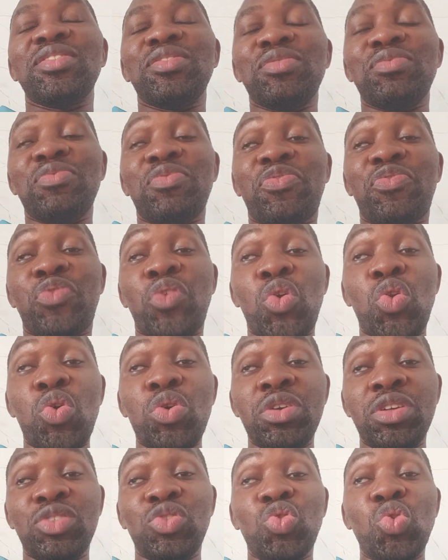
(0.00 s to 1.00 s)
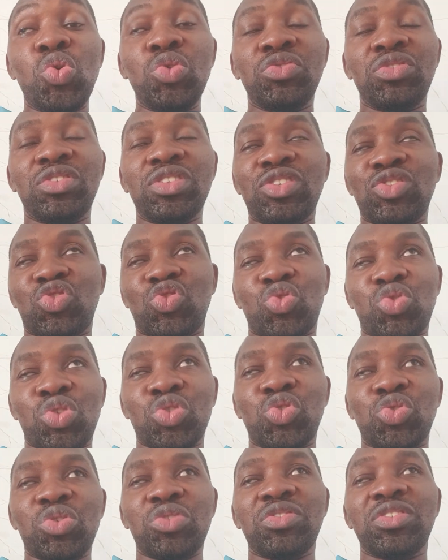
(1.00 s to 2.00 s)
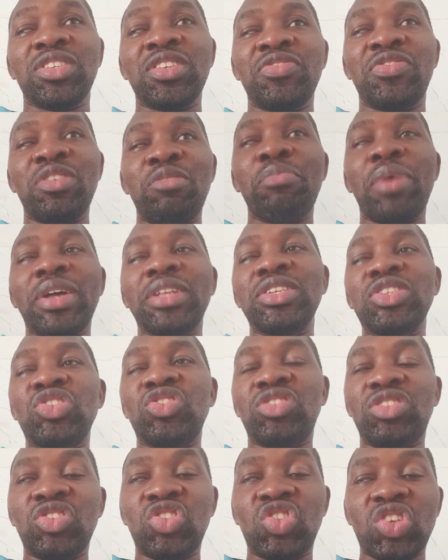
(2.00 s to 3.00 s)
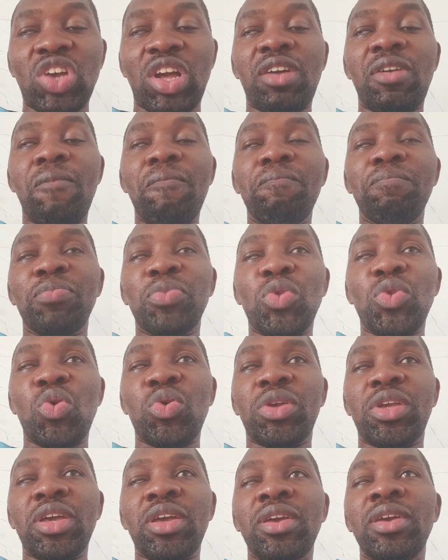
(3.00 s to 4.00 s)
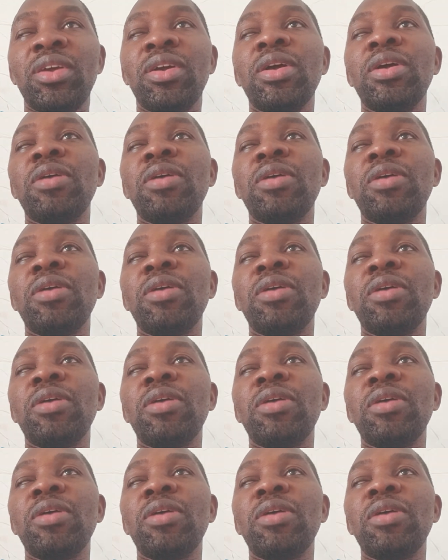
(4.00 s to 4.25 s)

following those instructions given by the teacher. Okay,